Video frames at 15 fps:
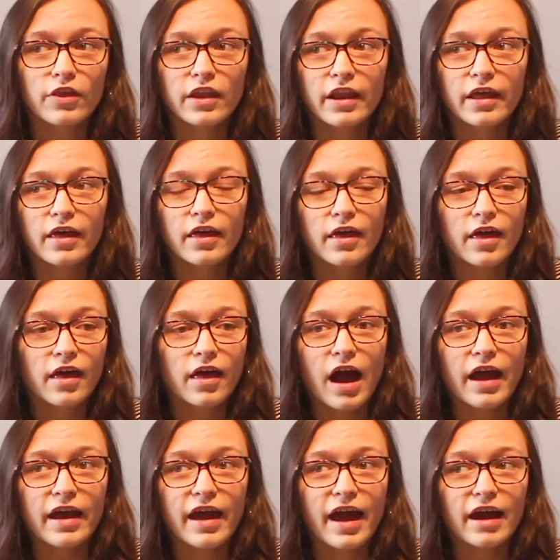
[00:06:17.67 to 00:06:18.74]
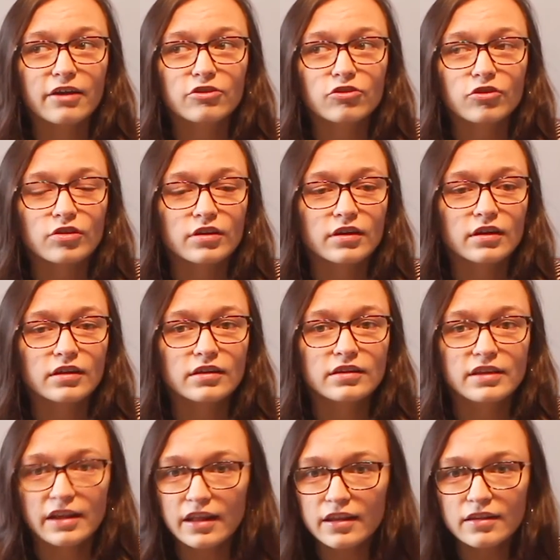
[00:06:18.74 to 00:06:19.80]
than I actually
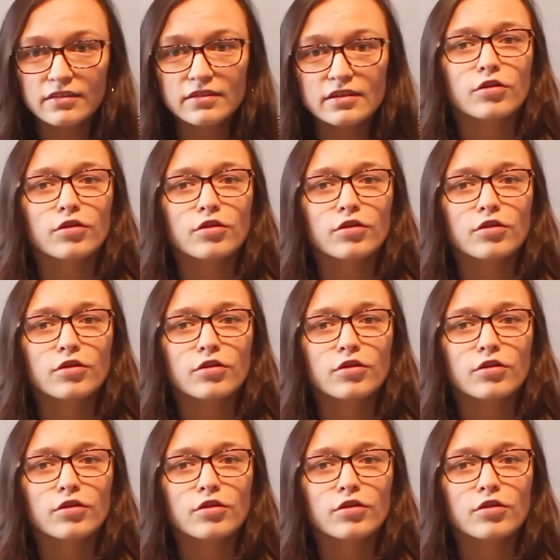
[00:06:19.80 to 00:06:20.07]
didn't.